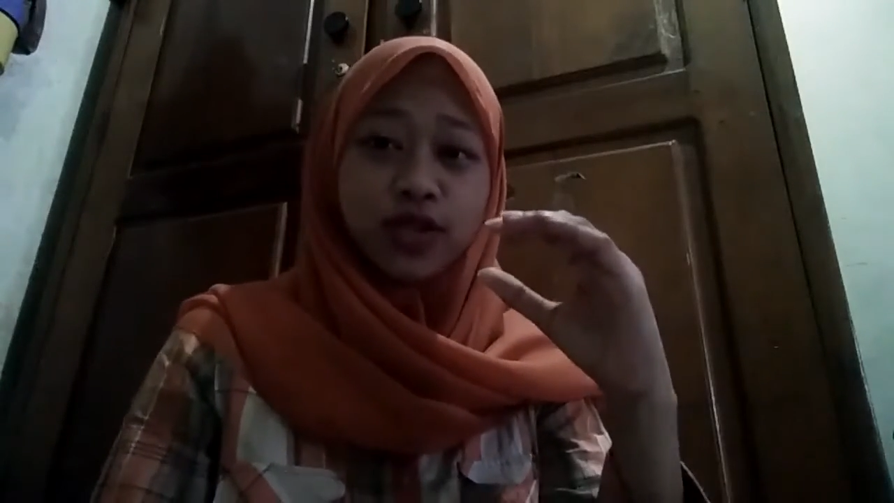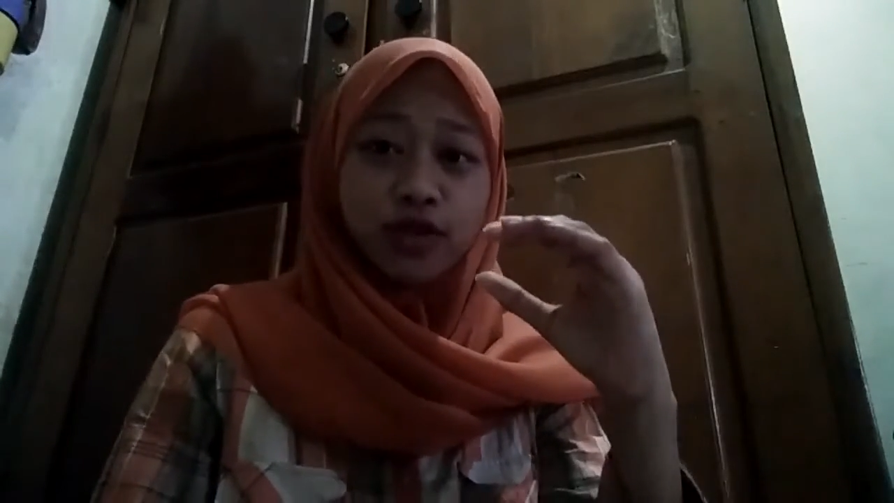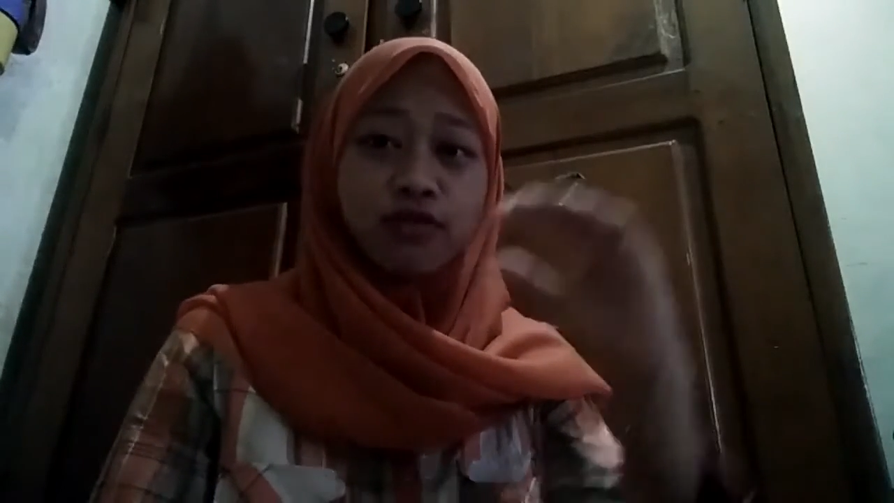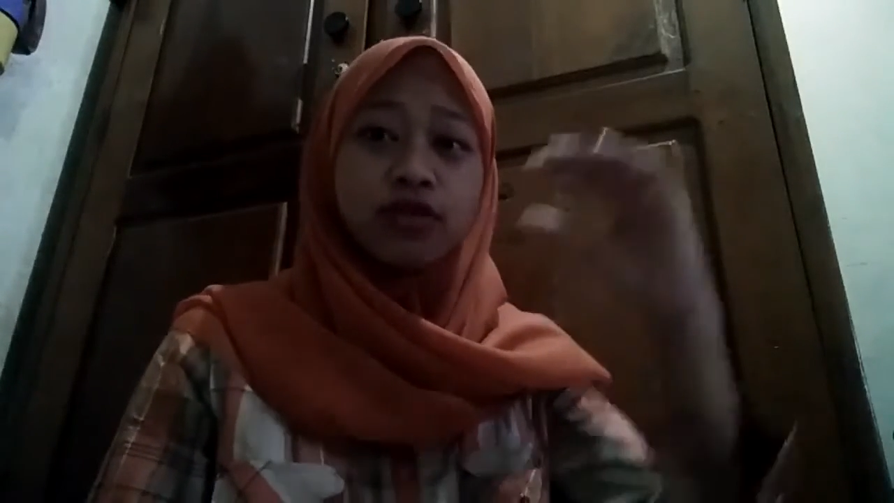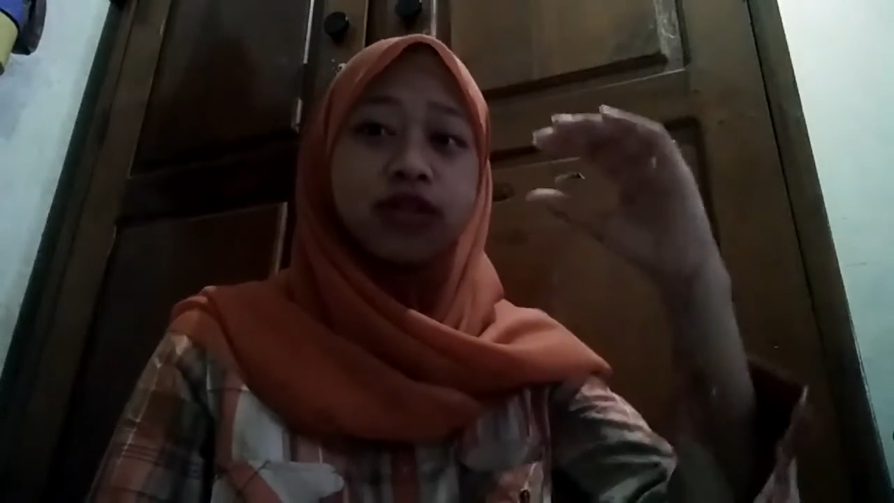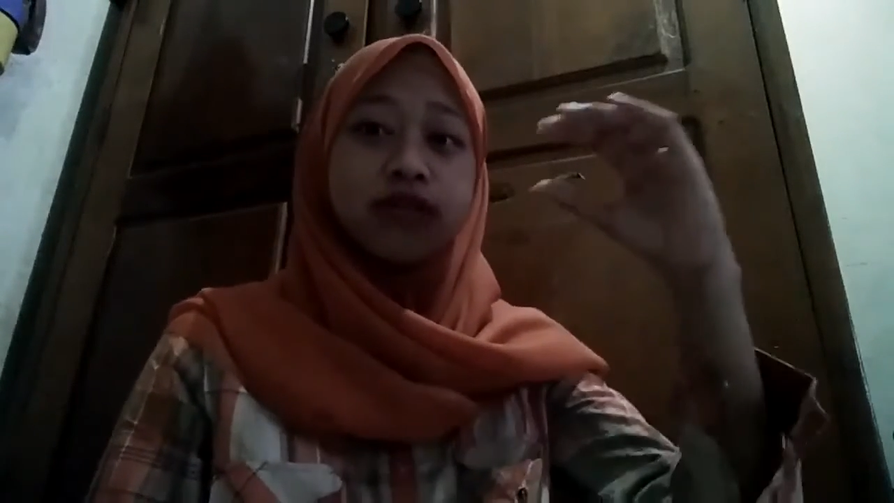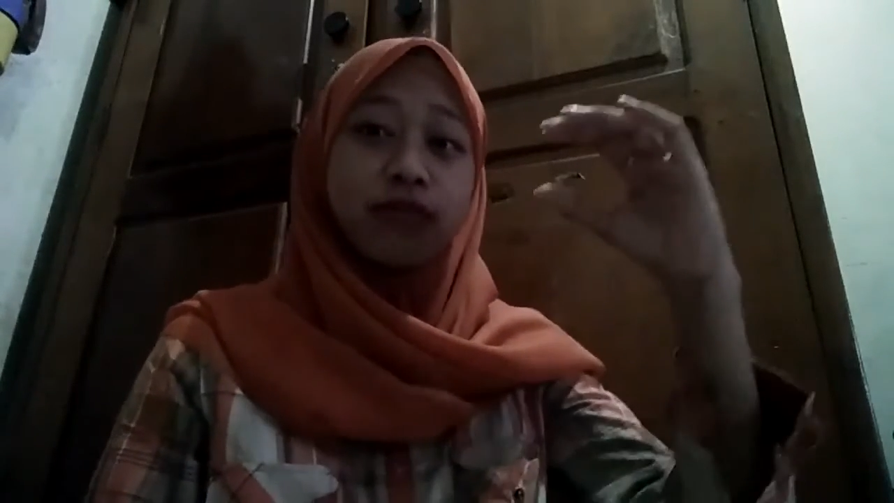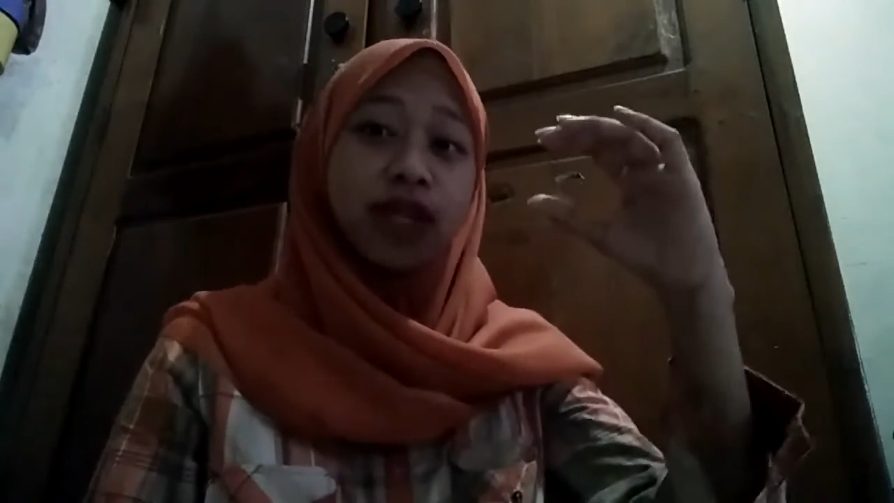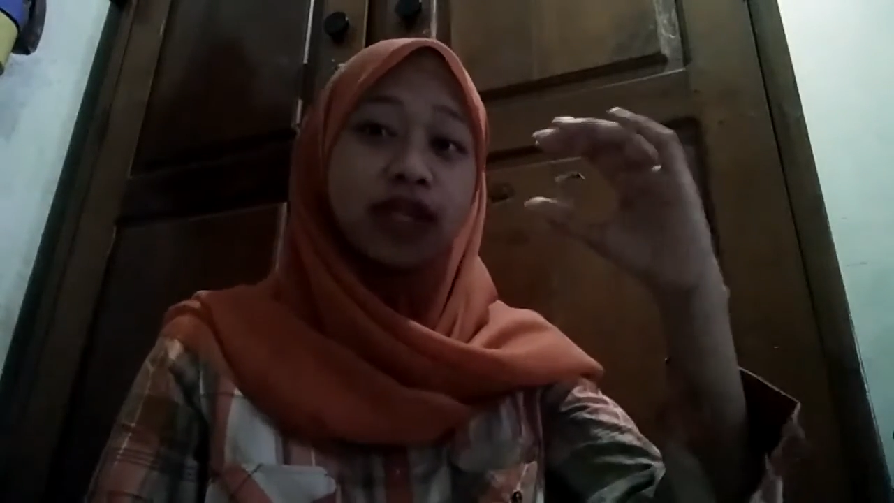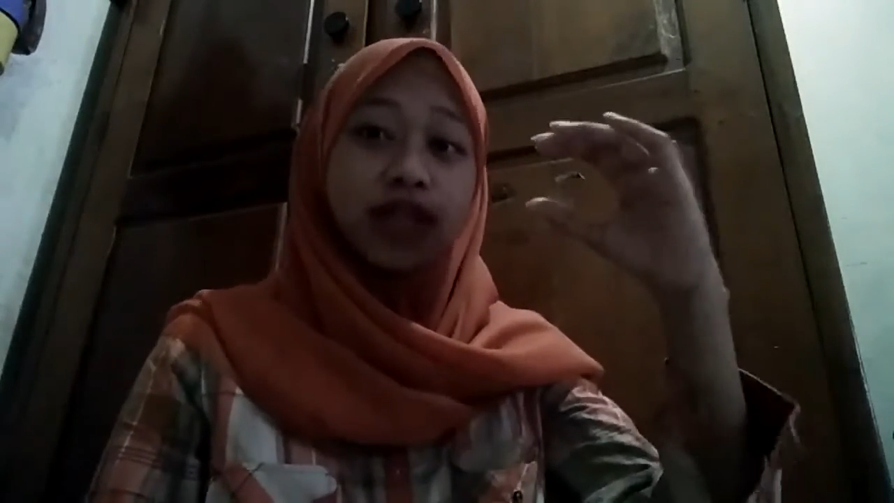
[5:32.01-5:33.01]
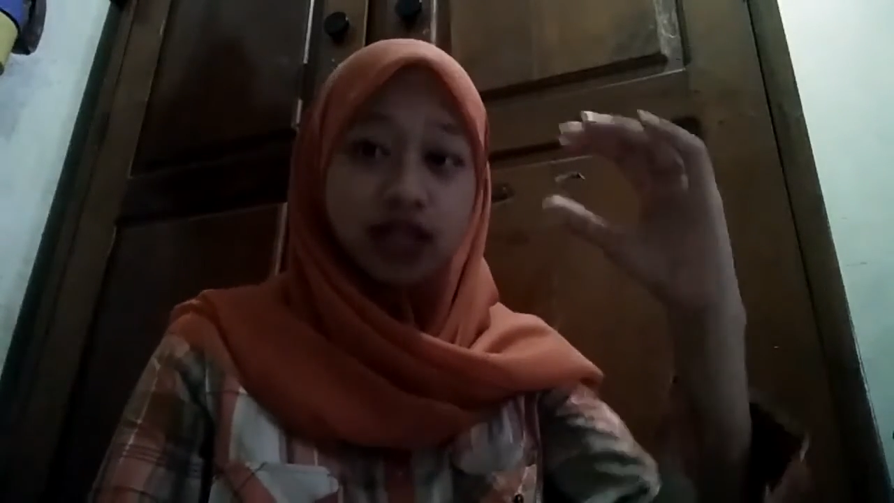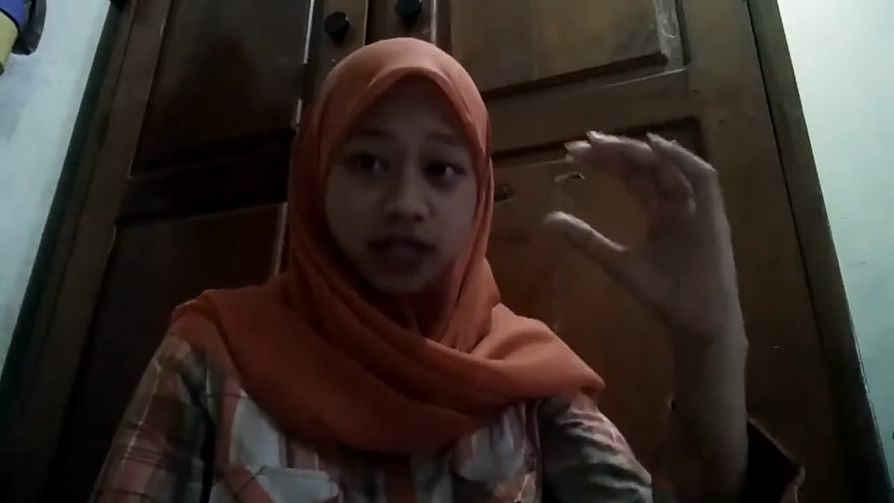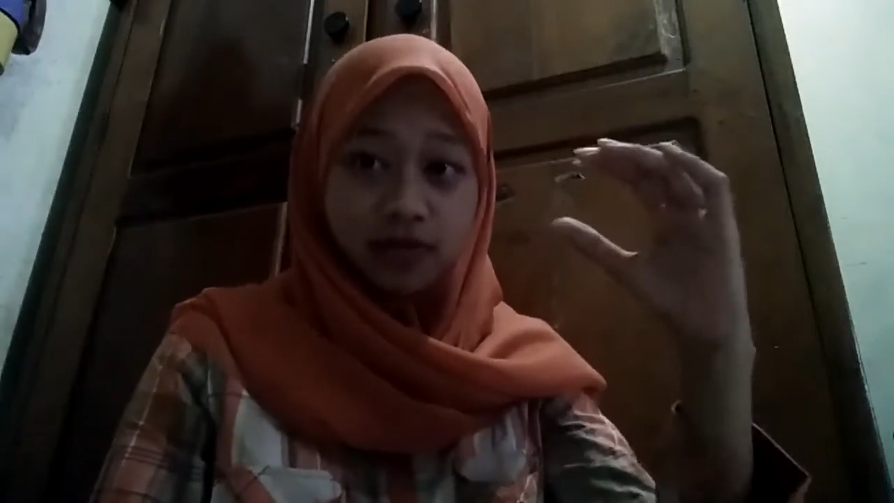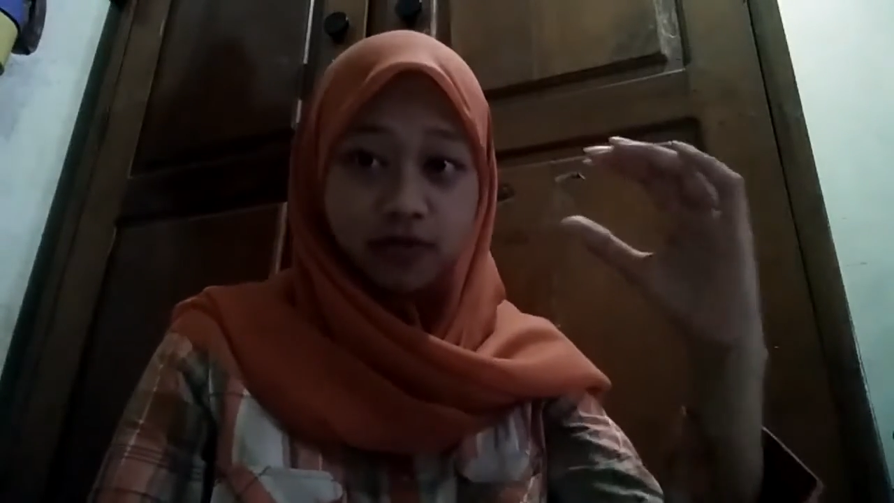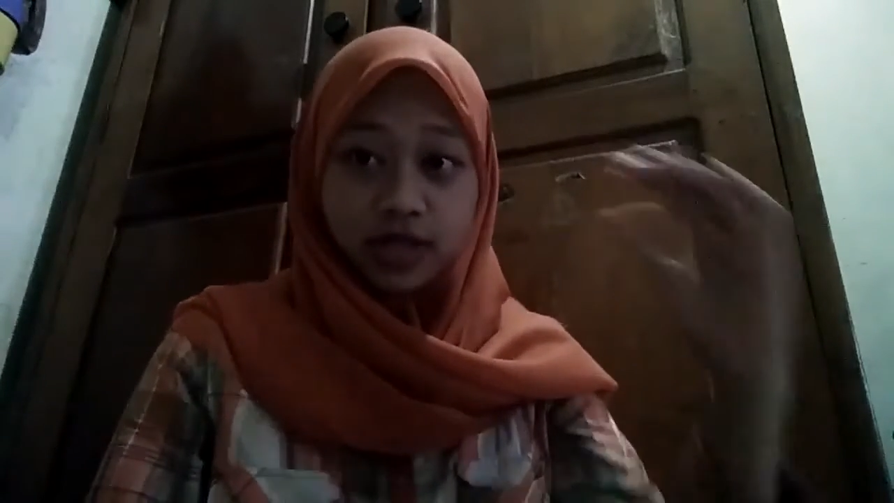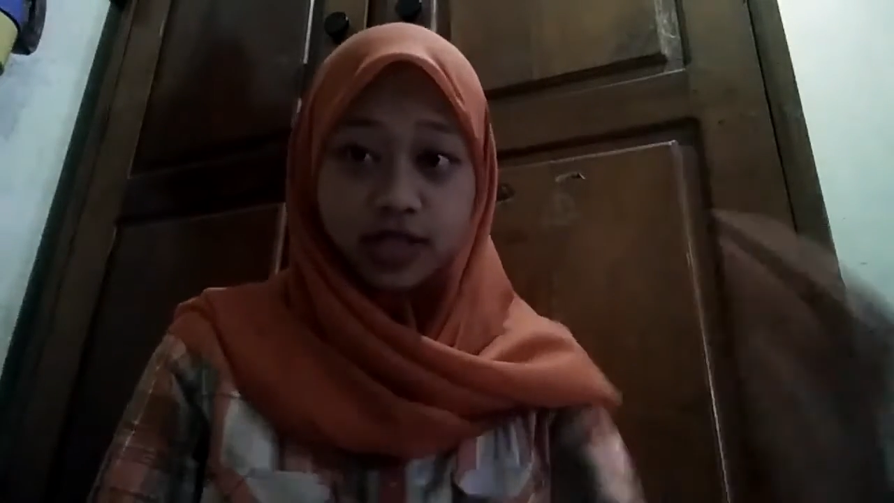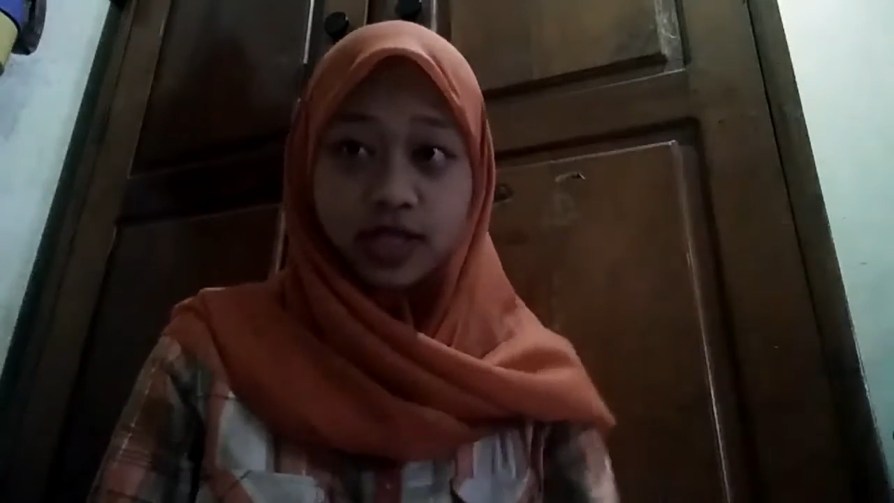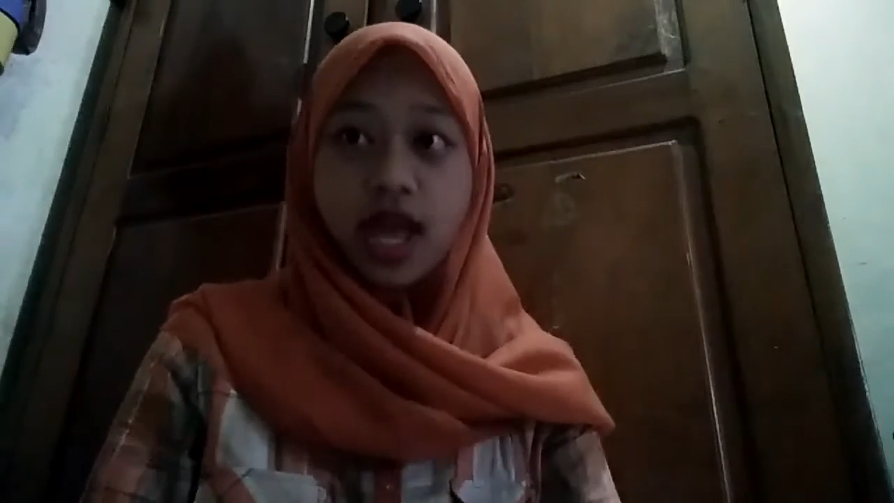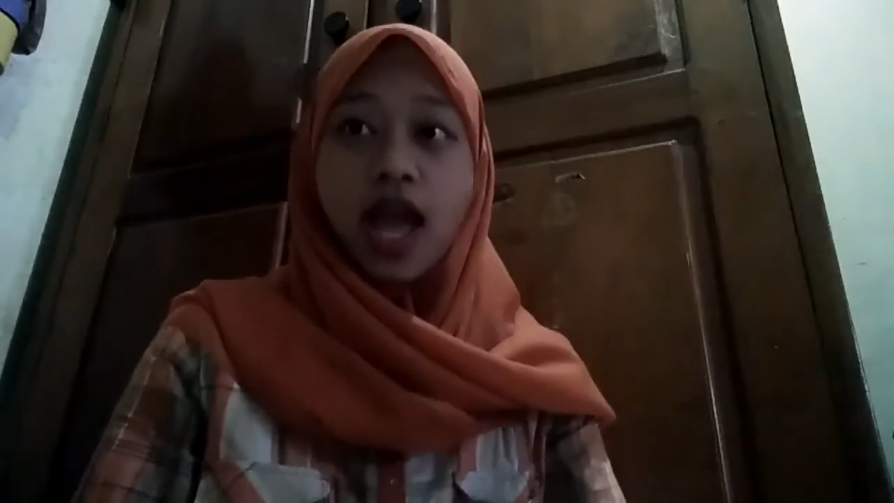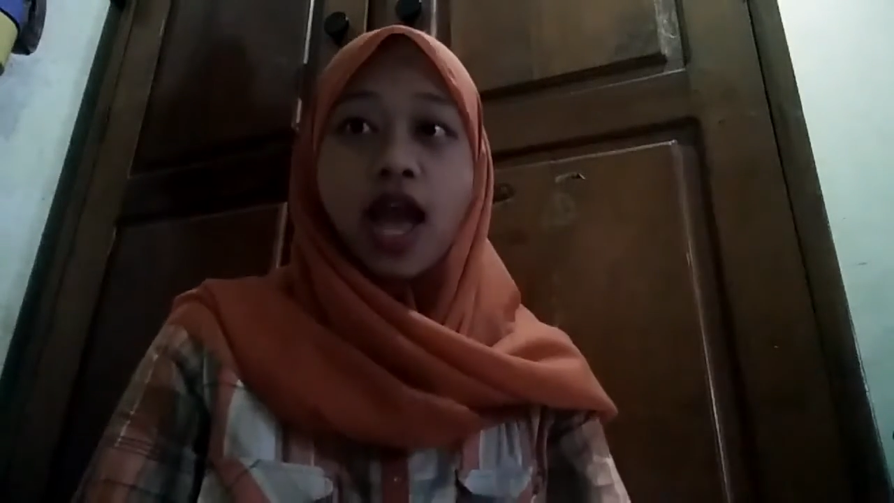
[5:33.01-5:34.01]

to the main categories.